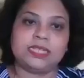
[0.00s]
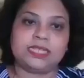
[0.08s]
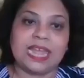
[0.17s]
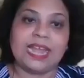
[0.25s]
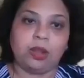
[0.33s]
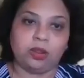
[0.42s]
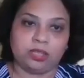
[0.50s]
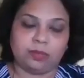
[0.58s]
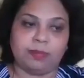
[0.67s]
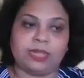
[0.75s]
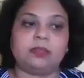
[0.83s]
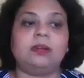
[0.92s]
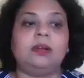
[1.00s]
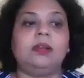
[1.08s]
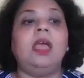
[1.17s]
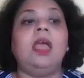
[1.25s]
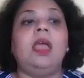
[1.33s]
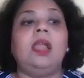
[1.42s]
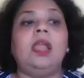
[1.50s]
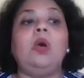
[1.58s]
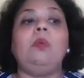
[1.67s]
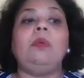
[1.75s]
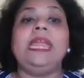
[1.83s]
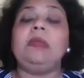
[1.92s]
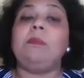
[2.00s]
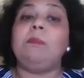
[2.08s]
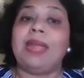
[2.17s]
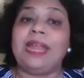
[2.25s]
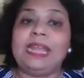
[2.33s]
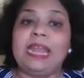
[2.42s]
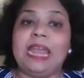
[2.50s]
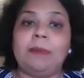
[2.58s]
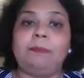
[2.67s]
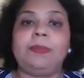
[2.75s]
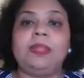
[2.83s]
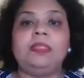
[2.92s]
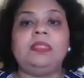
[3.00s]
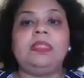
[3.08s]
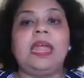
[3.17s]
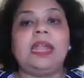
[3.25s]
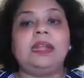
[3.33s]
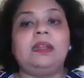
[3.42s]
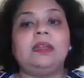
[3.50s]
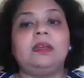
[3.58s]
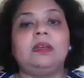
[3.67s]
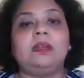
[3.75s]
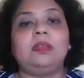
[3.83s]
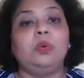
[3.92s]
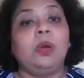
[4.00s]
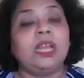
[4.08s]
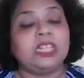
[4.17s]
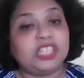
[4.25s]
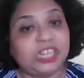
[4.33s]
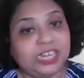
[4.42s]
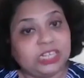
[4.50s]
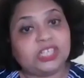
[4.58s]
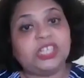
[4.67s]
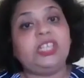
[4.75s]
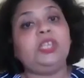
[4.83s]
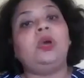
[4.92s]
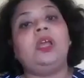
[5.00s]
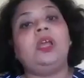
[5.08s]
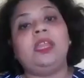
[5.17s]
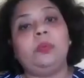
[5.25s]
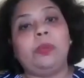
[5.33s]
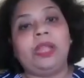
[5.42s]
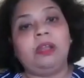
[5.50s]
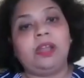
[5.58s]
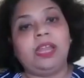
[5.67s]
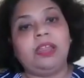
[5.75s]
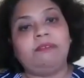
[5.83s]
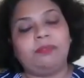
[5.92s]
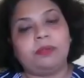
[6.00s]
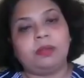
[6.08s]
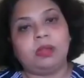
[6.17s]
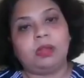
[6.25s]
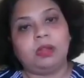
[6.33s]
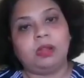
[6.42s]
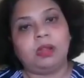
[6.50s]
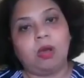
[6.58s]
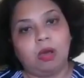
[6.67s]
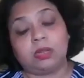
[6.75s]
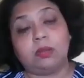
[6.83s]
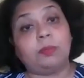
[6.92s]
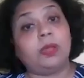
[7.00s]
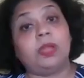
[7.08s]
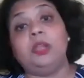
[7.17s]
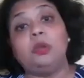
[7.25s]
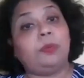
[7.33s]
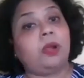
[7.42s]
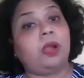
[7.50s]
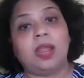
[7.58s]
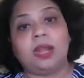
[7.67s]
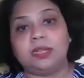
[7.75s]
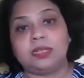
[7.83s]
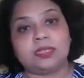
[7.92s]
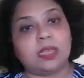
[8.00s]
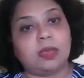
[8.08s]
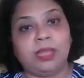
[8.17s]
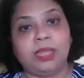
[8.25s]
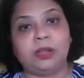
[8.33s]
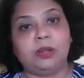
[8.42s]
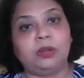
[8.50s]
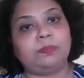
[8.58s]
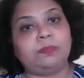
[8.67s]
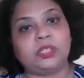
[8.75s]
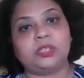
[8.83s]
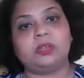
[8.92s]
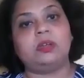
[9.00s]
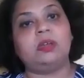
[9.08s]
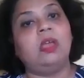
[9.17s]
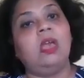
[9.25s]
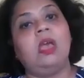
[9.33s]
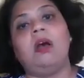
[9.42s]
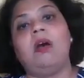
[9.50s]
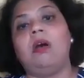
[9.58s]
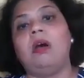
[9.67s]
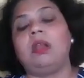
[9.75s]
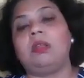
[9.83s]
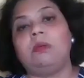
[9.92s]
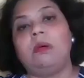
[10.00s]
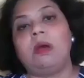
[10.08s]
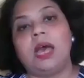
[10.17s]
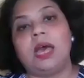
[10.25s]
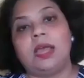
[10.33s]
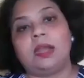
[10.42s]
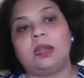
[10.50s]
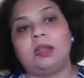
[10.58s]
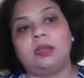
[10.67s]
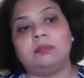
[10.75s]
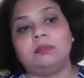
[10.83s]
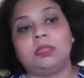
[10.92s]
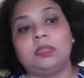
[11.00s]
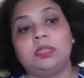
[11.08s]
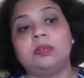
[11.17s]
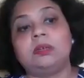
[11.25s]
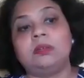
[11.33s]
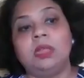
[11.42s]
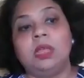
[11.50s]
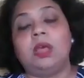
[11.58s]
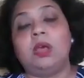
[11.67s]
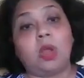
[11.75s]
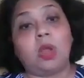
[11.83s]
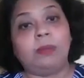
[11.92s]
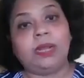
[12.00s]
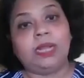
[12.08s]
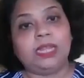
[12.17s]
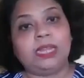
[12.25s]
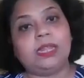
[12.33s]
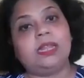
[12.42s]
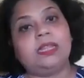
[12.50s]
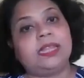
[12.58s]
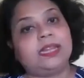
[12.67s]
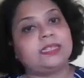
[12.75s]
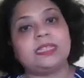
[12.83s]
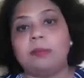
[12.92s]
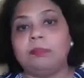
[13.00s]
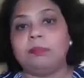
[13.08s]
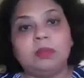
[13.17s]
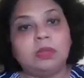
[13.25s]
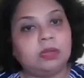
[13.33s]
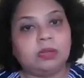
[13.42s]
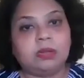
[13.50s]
decide on the method. Now, it might happen that you are changing your inventory, a new product is coming into picture, or you are the raw material, there is some